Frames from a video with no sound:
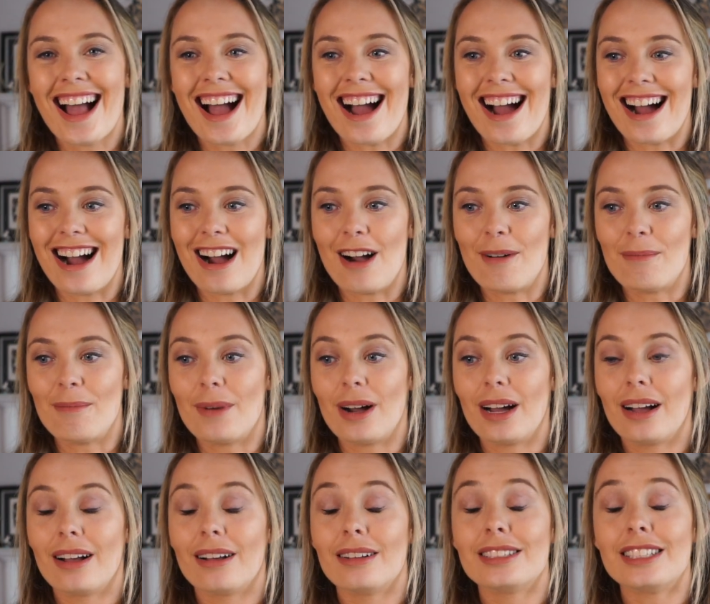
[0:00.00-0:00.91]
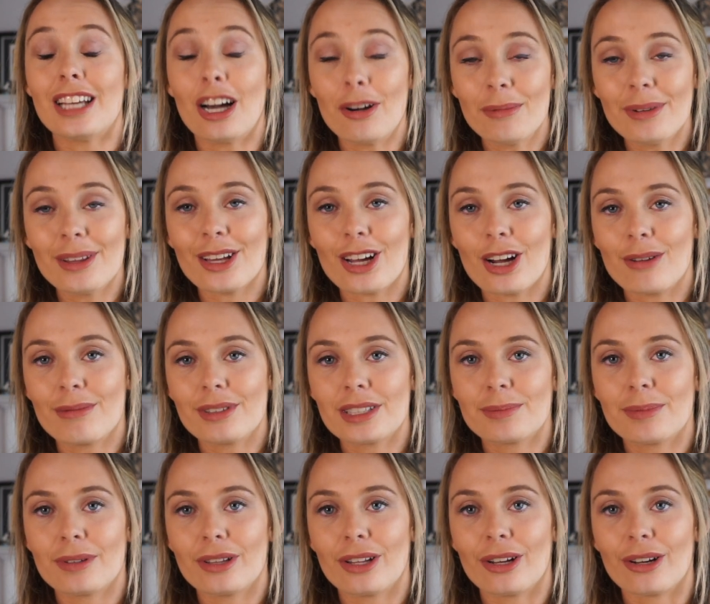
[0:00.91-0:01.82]
Tell me in the
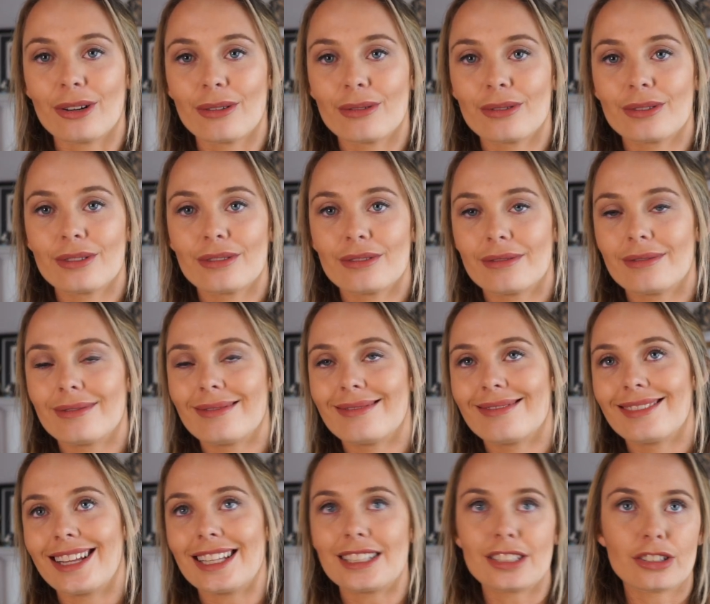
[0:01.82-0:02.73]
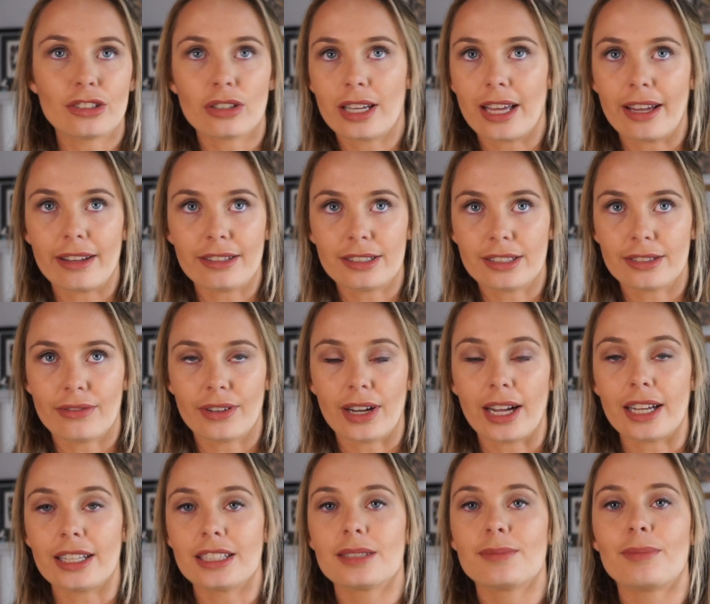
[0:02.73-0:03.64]
comments below, let's not get into
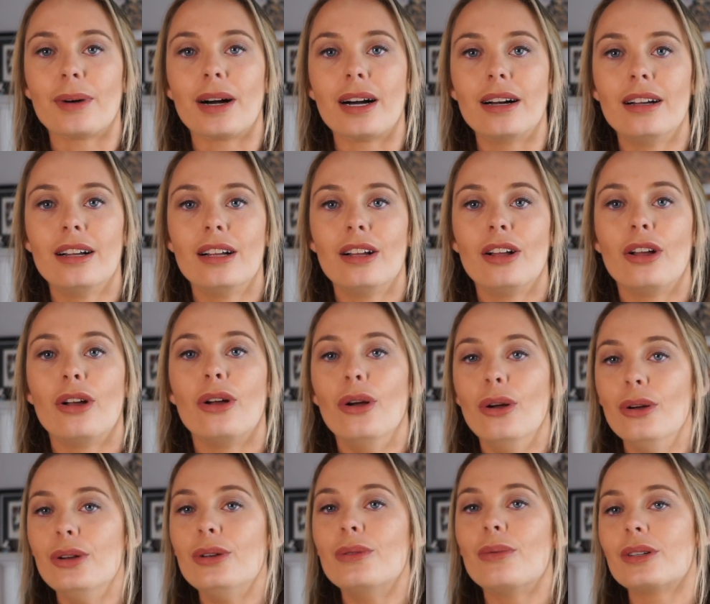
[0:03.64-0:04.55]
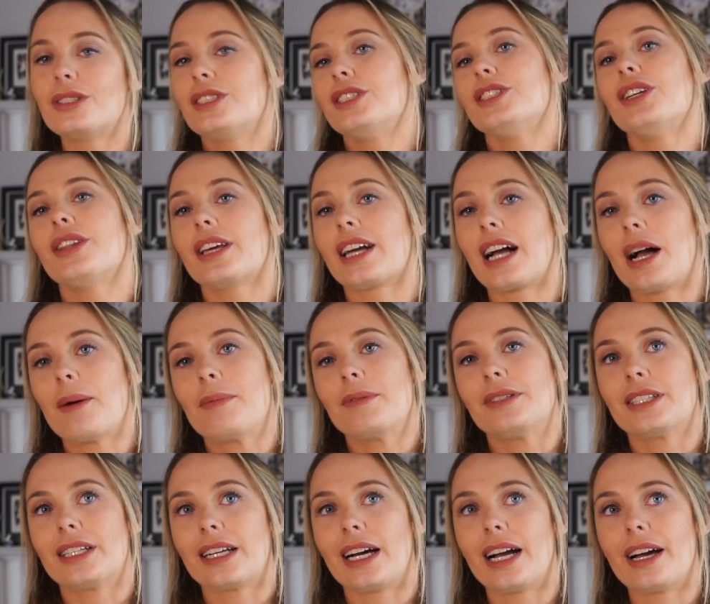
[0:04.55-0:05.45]
fights, but what do you think
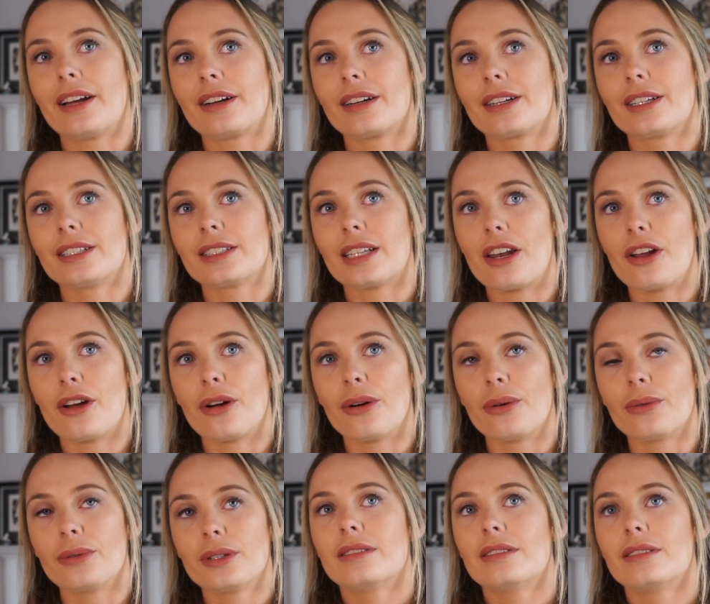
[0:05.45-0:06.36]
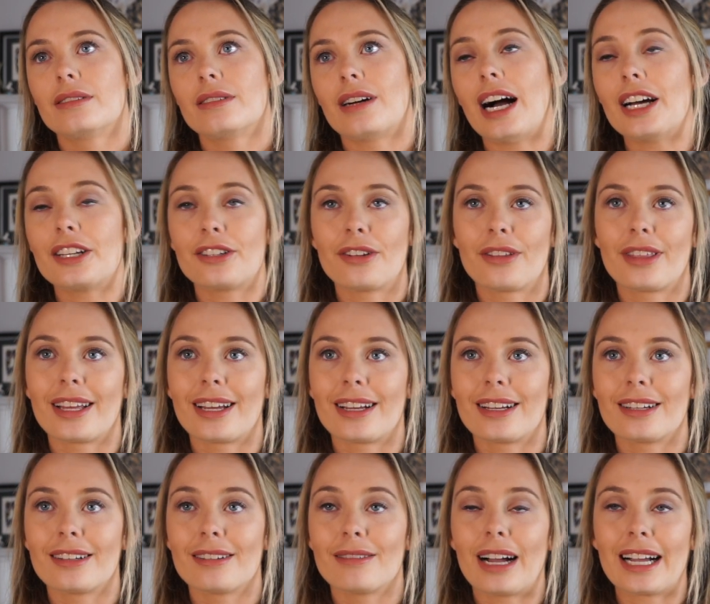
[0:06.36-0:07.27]
happened to Diana? Because I
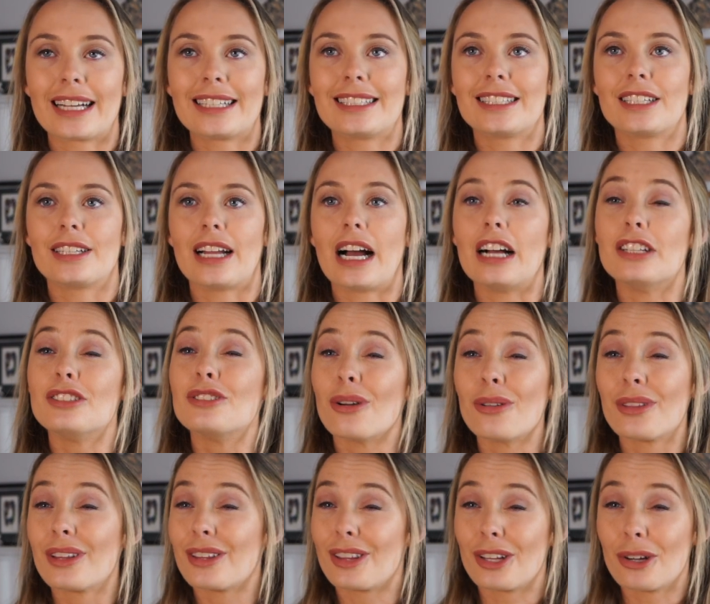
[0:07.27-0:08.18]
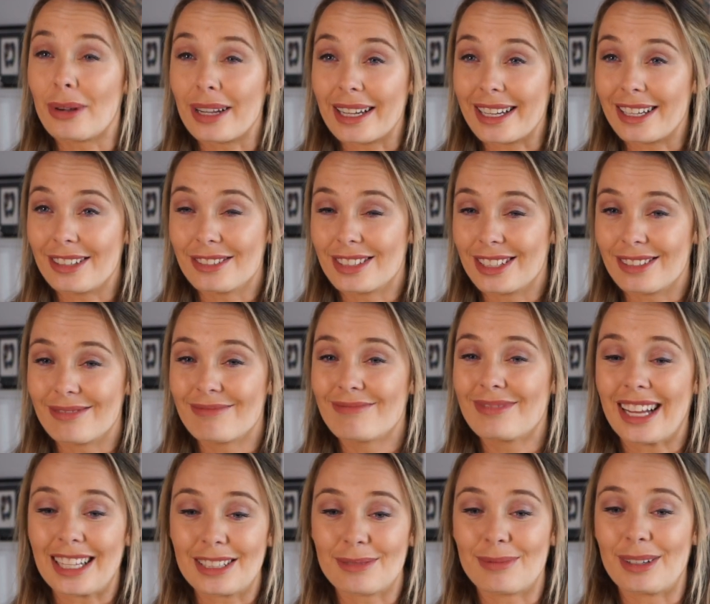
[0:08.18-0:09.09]
can tell you now, I don't think the Queen killed her.
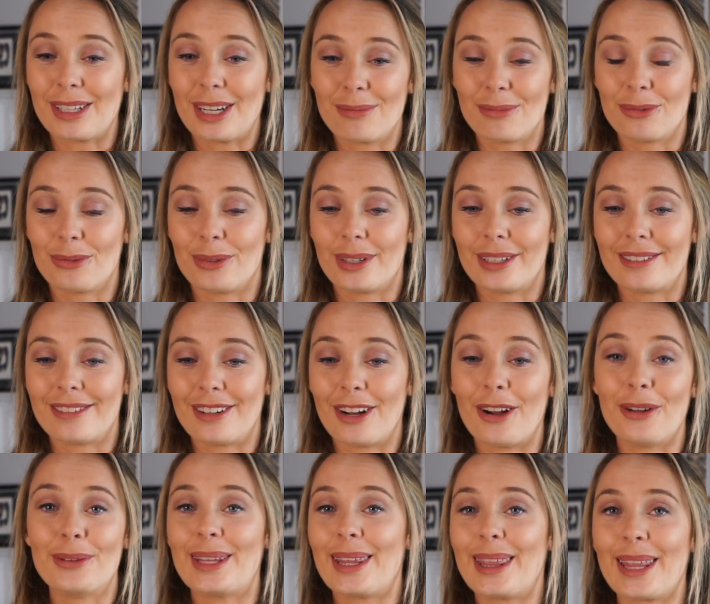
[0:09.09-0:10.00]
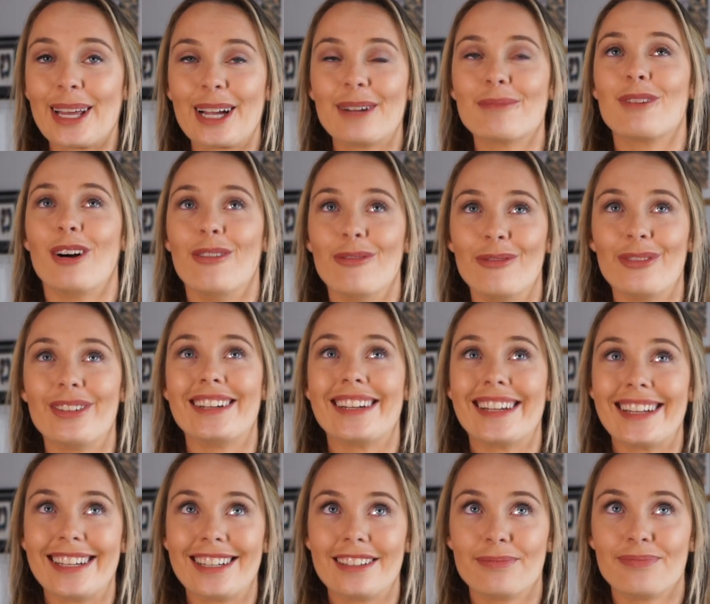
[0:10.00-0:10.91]
That's my number one, only thing I'm
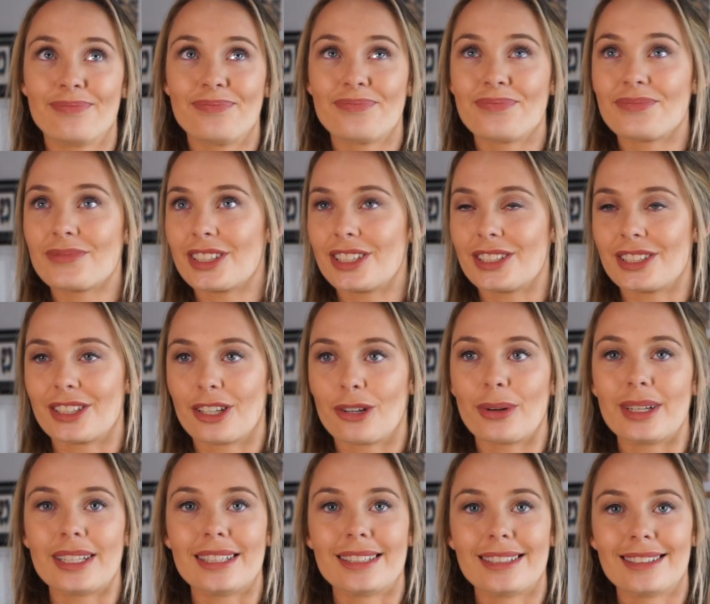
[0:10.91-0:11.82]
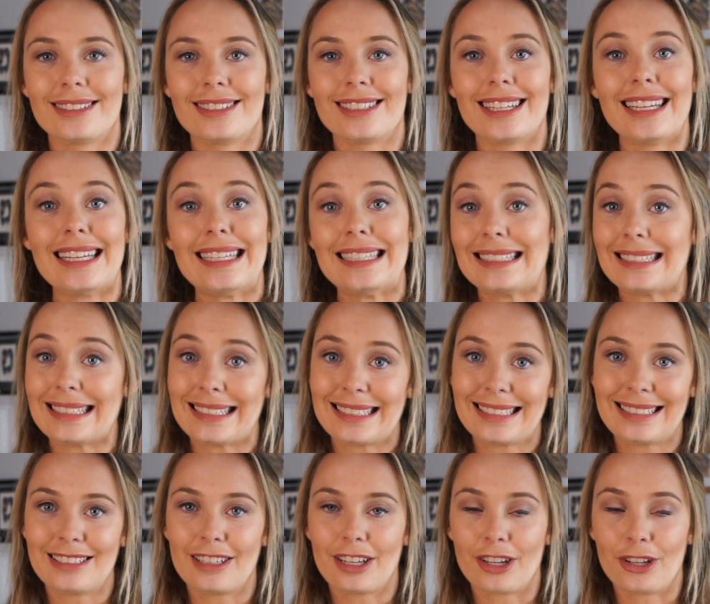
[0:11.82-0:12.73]
confident in, because the Queen is
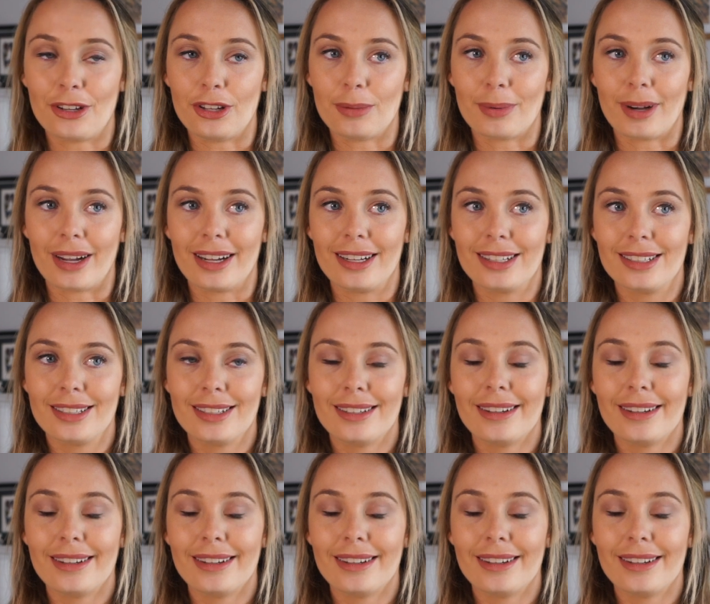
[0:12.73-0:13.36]
a cutie pie.